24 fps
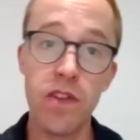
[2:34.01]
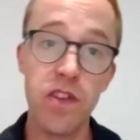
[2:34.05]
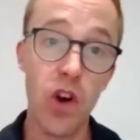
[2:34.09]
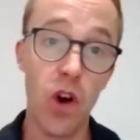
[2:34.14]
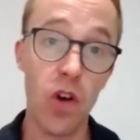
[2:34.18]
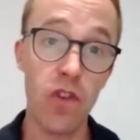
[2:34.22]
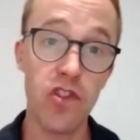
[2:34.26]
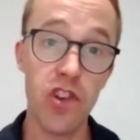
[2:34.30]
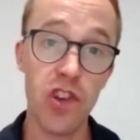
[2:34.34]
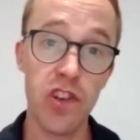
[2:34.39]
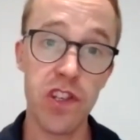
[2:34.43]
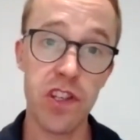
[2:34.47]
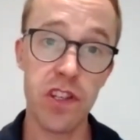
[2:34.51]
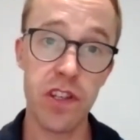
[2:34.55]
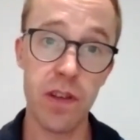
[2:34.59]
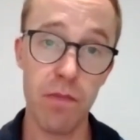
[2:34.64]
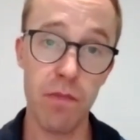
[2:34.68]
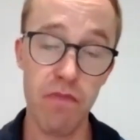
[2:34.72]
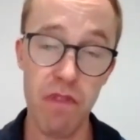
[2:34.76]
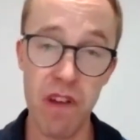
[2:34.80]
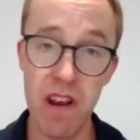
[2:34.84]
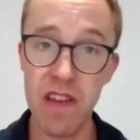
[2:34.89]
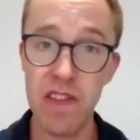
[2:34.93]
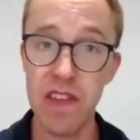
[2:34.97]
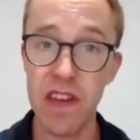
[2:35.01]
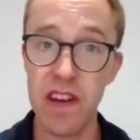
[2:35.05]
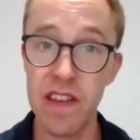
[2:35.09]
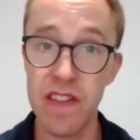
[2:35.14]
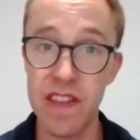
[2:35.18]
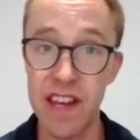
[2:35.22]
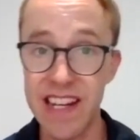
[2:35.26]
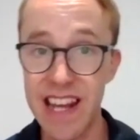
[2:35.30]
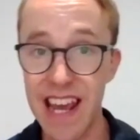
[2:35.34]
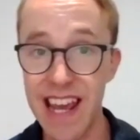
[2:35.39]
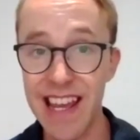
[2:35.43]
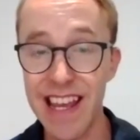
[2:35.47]
conscious and breathing, and
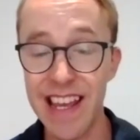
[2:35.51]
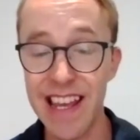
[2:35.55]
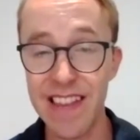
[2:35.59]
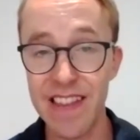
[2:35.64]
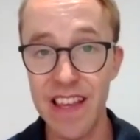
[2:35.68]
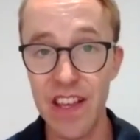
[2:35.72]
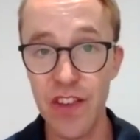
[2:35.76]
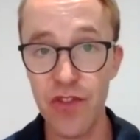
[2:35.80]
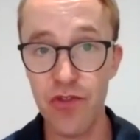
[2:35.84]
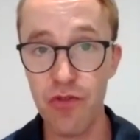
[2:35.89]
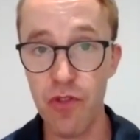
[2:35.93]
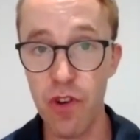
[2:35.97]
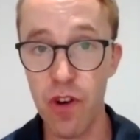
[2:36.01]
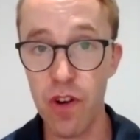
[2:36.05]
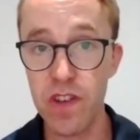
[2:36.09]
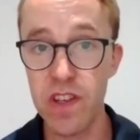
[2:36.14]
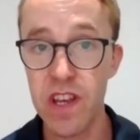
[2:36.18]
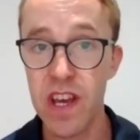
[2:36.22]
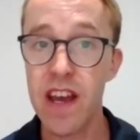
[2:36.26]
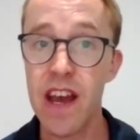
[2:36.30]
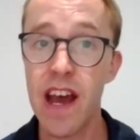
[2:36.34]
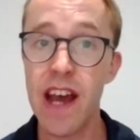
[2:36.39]
they're taking these drugs.